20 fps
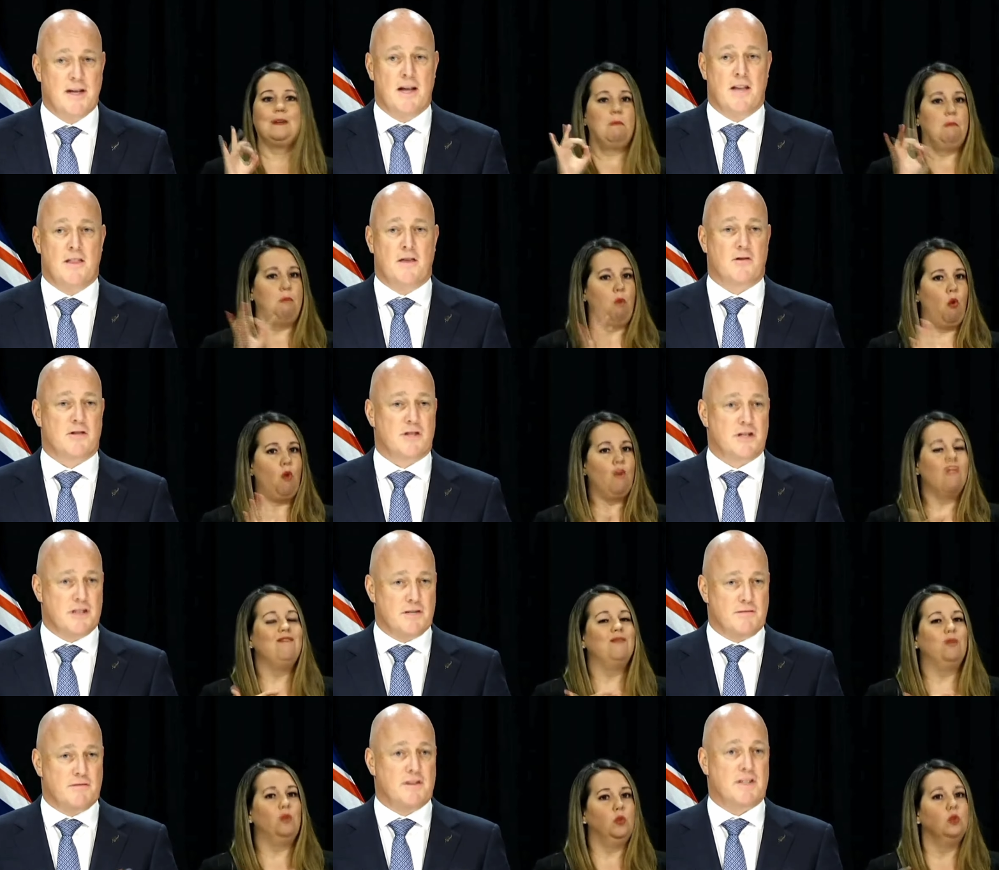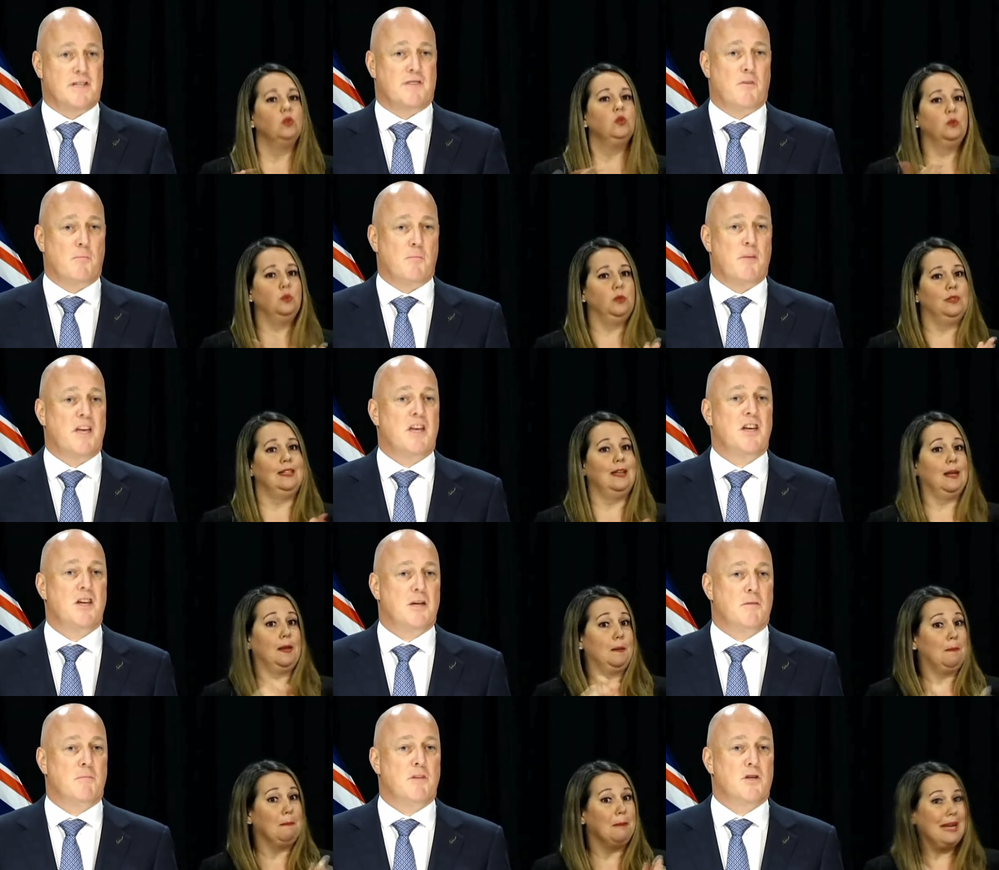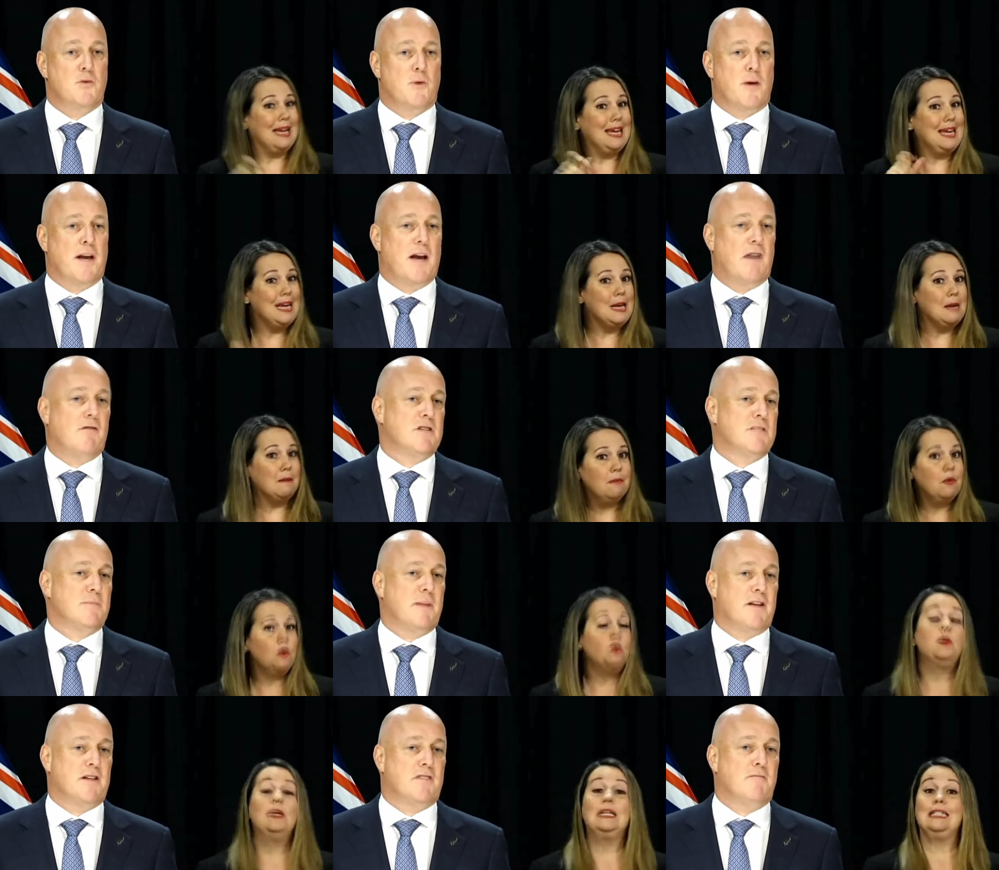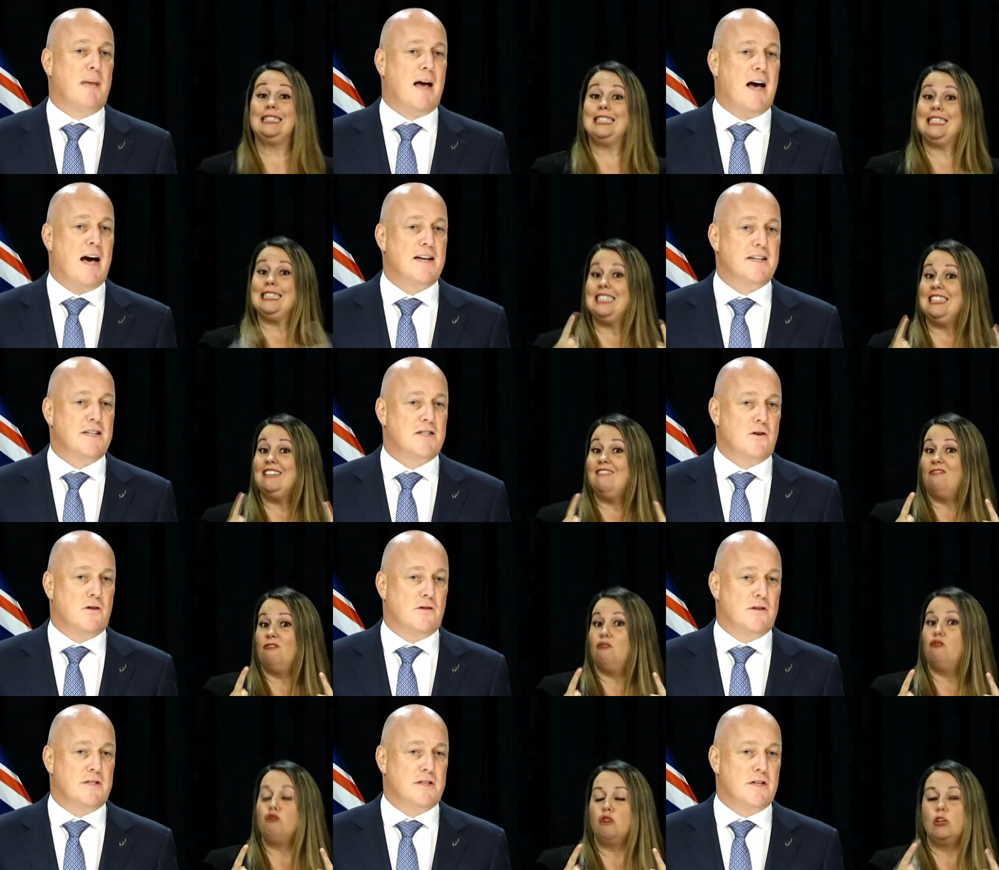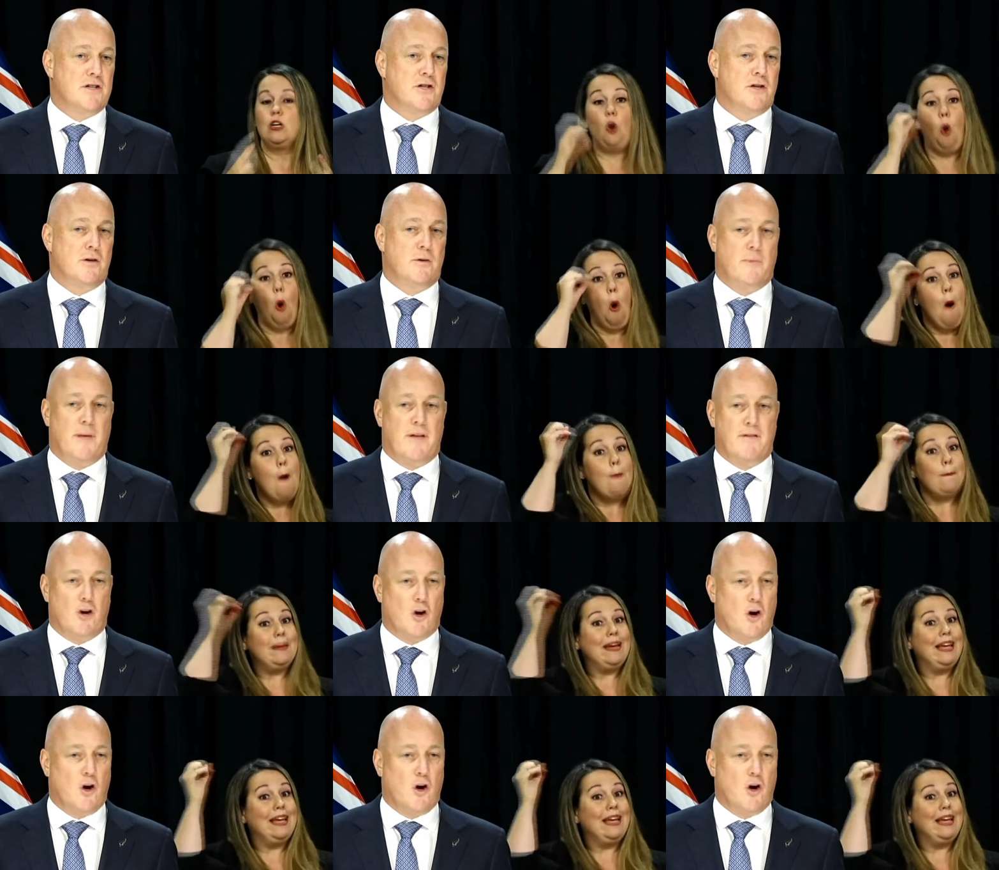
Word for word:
Speaker 1: There is a difference of opinion between our respective parties on this issue, and we have a